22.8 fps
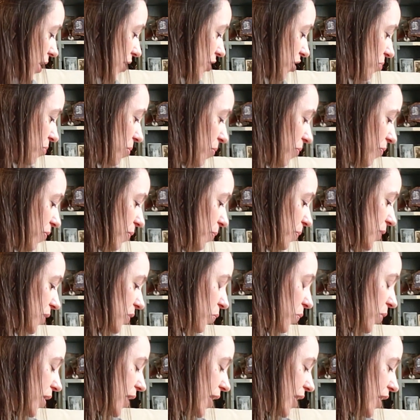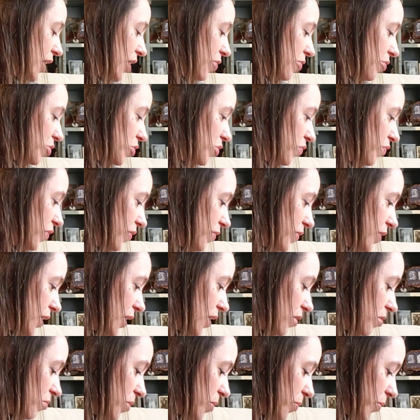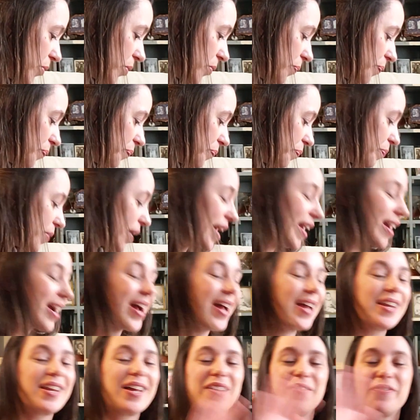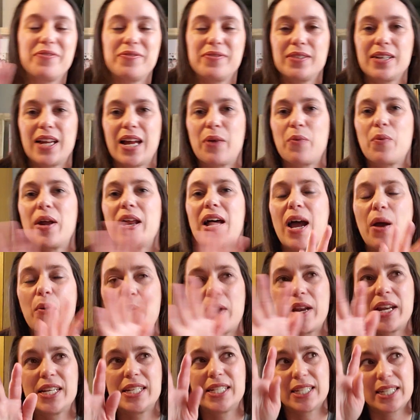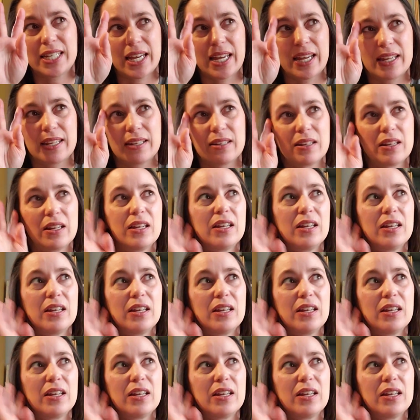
I don't know if it was a 190 or the 250. I don't remember. But I got enough. I wanted to get